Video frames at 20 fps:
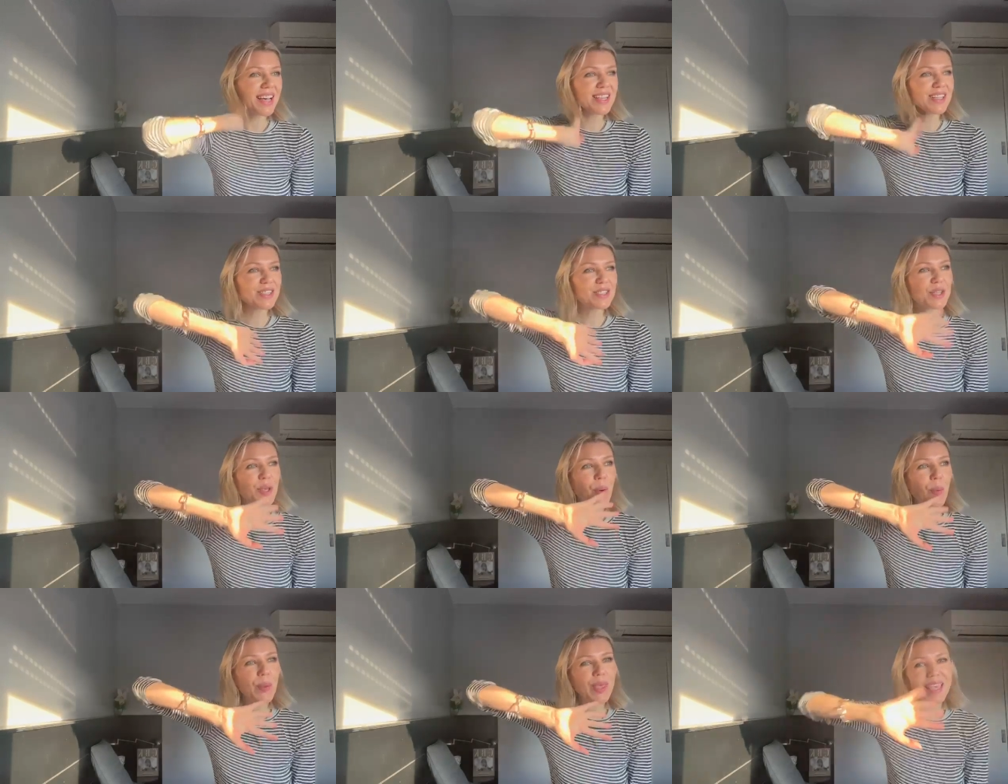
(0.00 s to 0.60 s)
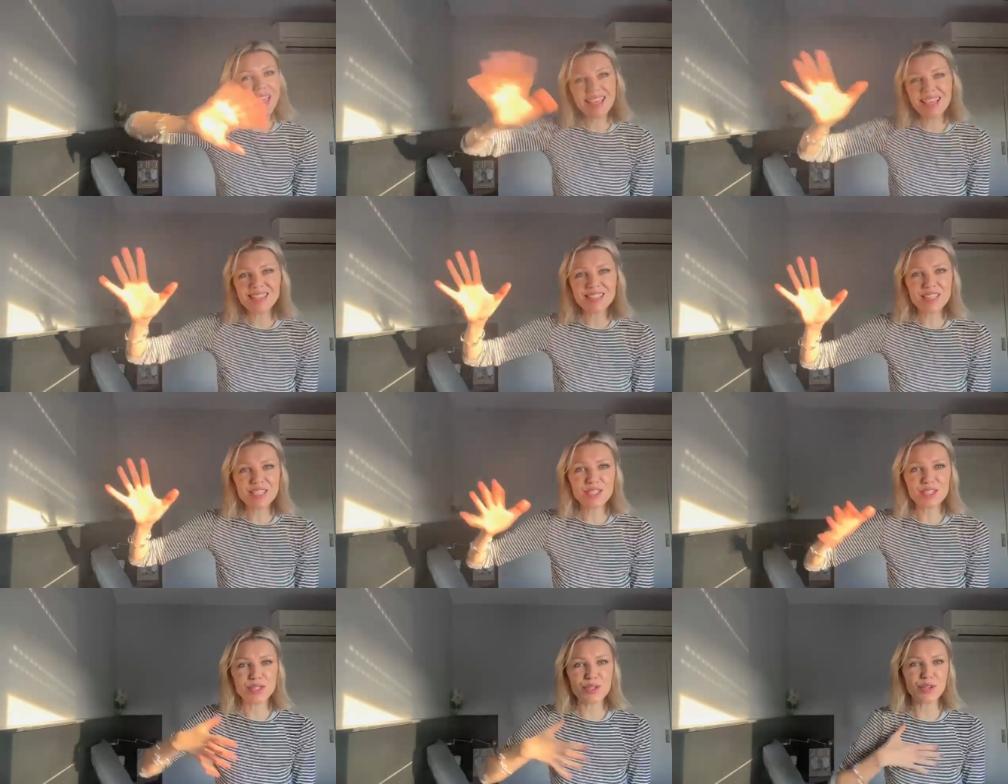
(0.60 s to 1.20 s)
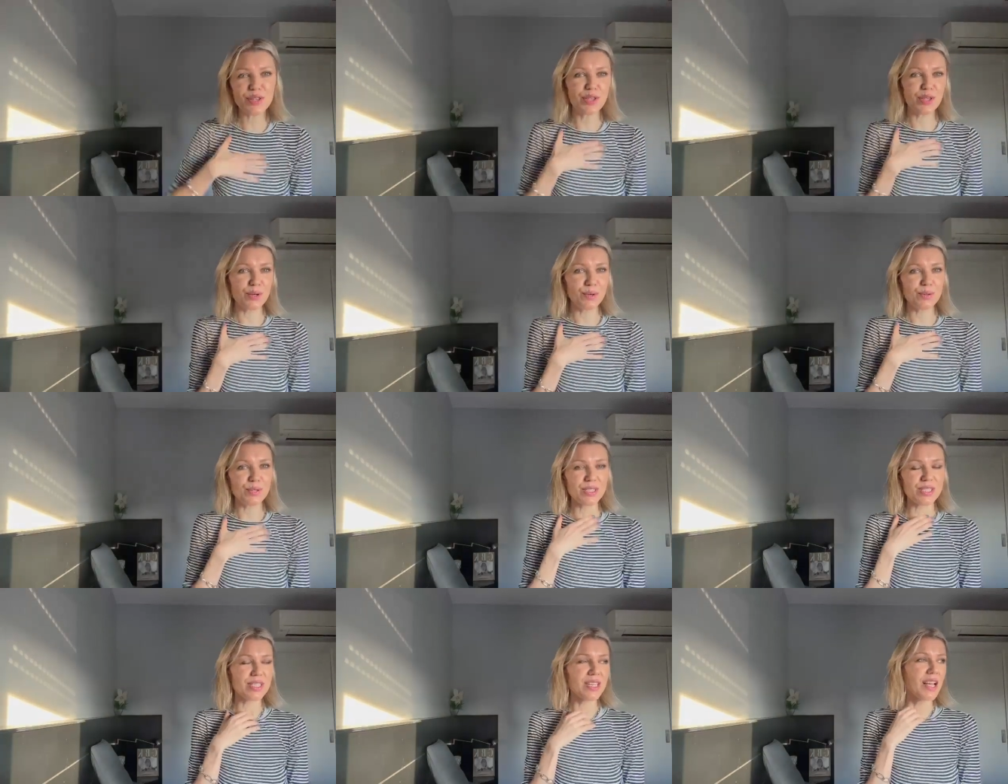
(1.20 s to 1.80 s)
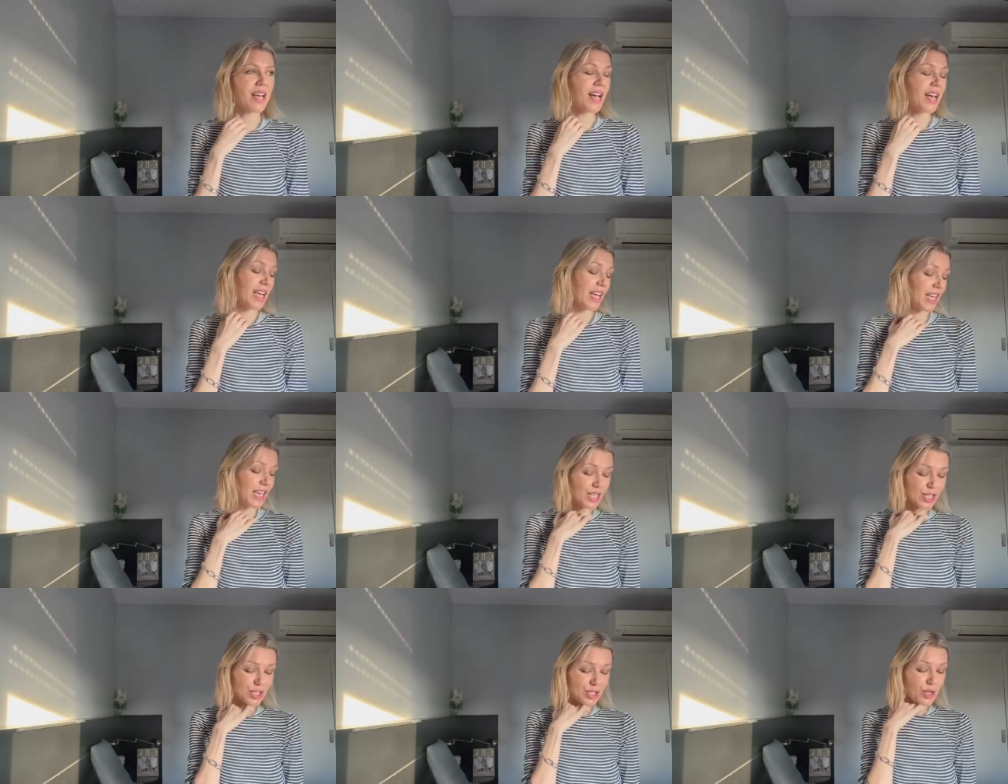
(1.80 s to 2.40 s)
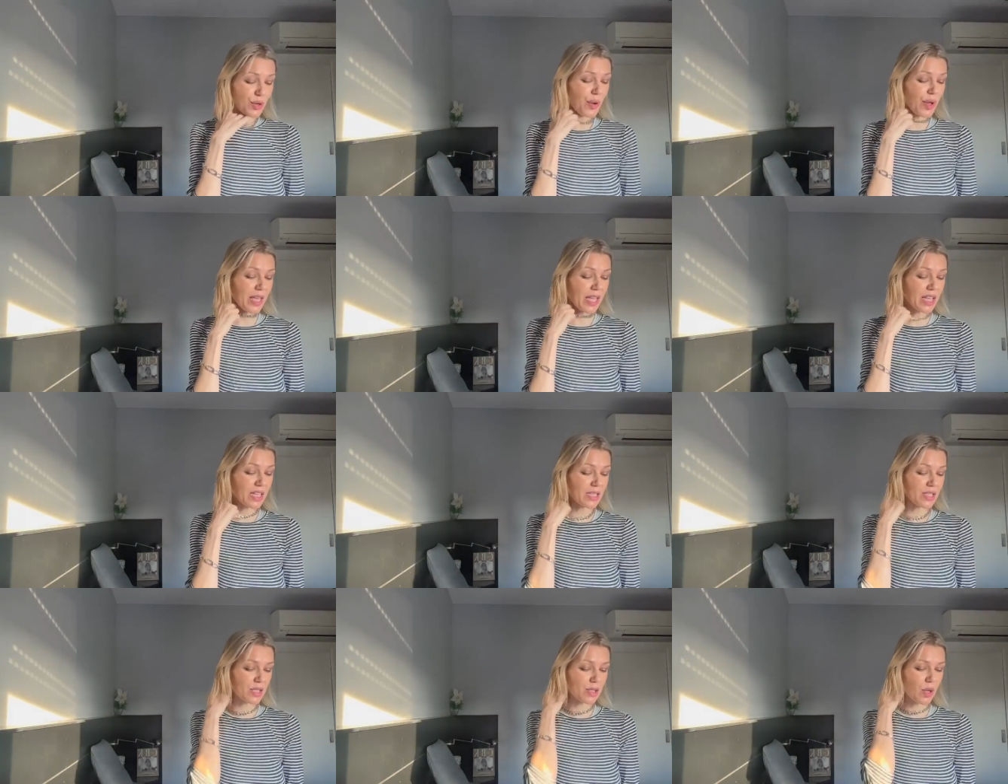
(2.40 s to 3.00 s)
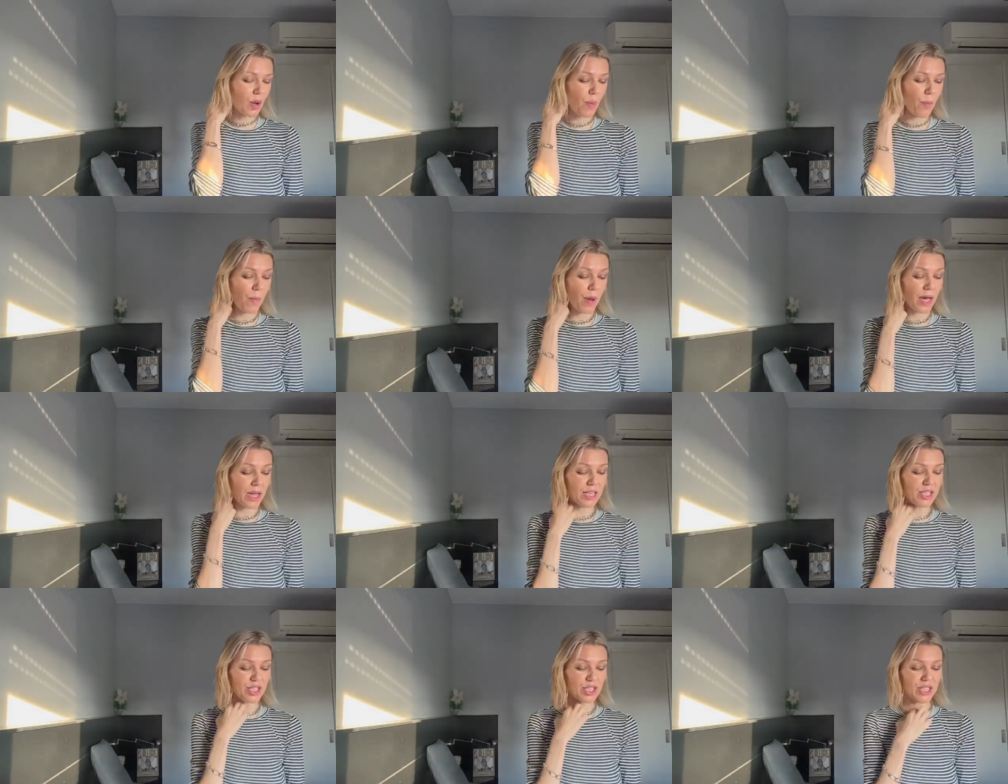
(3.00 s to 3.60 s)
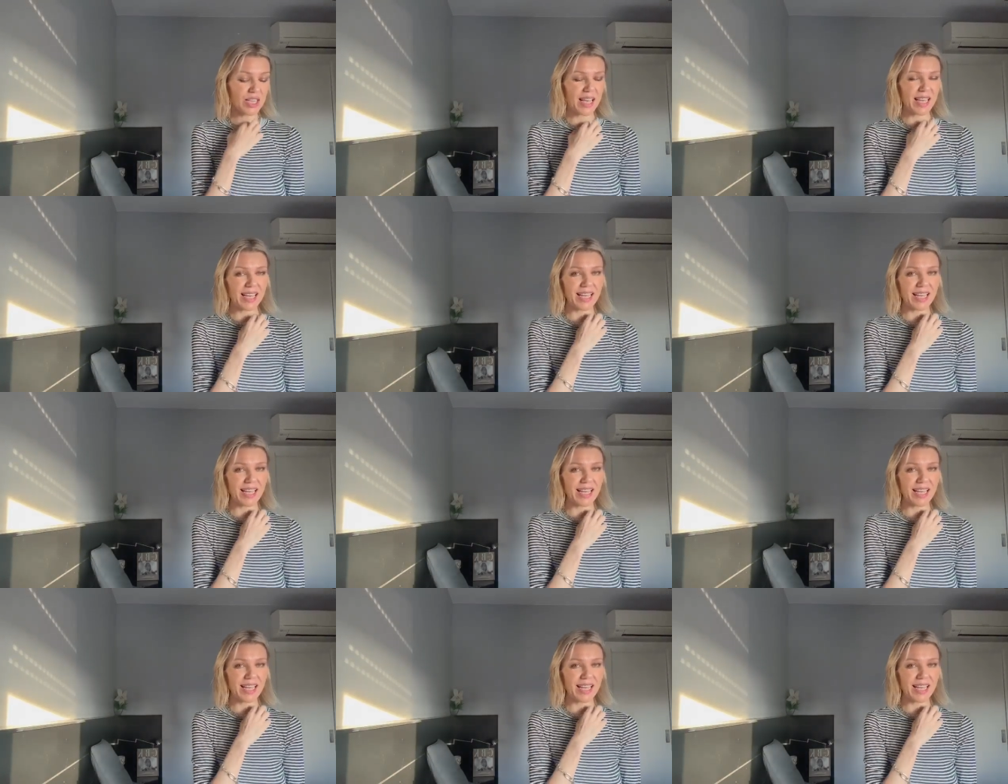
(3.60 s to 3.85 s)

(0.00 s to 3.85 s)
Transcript: So easy to use. enjoying it so much.